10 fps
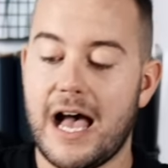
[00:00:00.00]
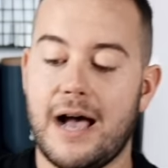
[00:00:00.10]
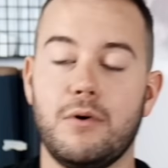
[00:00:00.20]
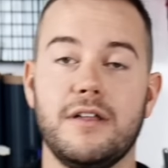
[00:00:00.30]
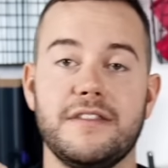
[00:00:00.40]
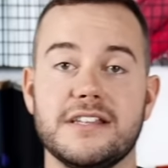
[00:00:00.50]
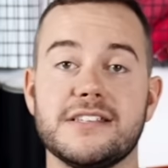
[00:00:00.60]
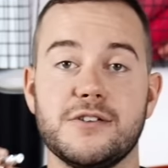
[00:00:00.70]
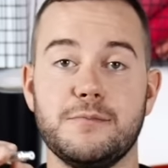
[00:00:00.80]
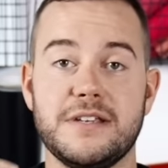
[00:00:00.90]
I want this
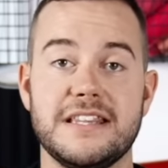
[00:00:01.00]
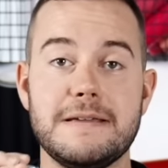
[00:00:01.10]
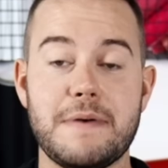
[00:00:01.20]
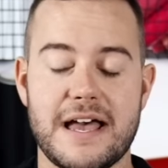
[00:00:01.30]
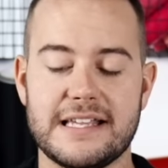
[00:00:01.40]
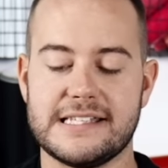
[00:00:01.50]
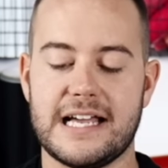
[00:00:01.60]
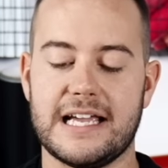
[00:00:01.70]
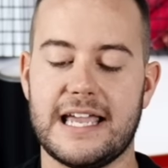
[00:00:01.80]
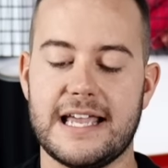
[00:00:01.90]
to be the best
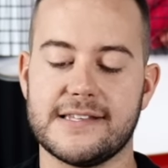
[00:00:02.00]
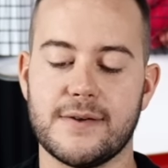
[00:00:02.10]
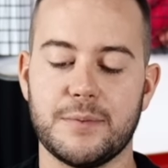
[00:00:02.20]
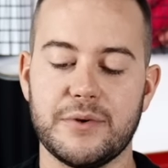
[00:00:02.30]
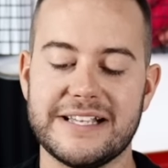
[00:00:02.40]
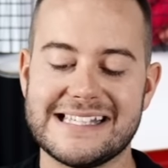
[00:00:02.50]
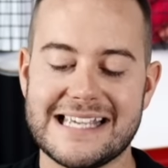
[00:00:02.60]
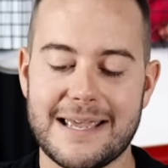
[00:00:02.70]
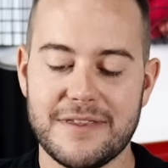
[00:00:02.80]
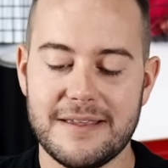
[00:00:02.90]
I can, so I'm gonna
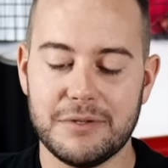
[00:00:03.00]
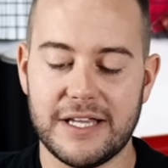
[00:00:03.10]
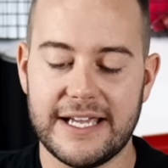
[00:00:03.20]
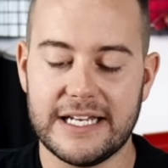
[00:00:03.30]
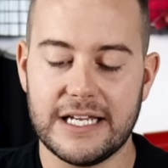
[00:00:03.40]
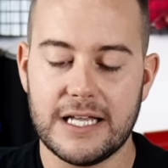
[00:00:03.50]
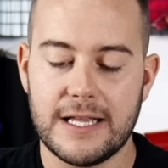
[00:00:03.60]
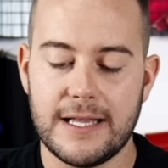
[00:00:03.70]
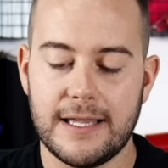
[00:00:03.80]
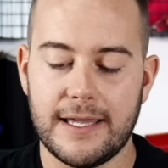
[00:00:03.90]
examine the blade
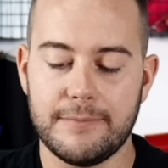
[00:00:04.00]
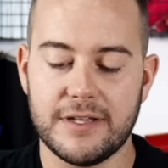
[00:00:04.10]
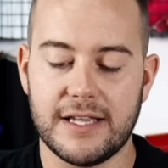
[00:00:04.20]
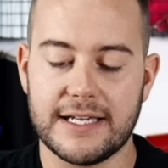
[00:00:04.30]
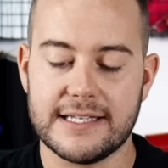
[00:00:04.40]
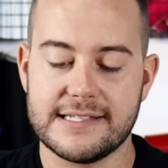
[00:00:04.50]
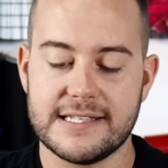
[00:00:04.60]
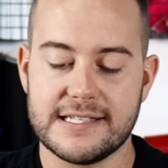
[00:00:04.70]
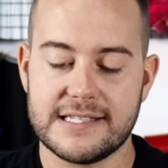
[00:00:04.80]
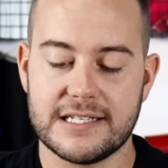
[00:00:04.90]
and be like, is
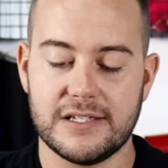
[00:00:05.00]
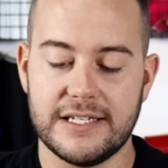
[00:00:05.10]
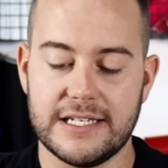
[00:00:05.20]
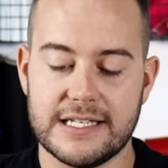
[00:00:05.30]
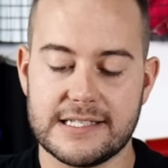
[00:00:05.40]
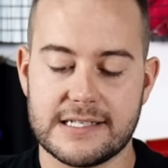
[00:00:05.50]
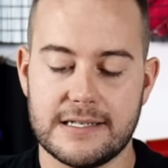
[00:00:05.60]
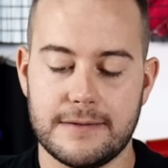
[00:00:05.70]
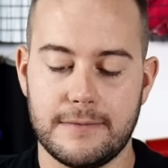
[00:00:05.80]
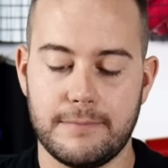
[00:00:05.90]
this the cleanest,
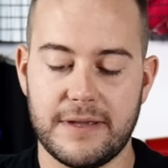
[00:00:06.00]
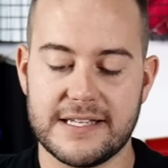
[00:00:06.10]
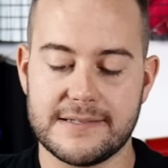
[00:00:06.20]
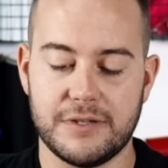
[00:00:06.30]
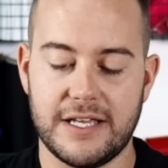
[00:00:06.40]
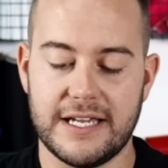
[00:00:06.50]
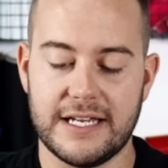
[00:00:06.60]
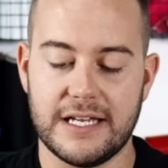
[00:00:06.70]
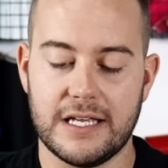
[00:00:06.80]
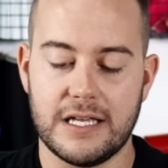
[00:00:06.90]
best blade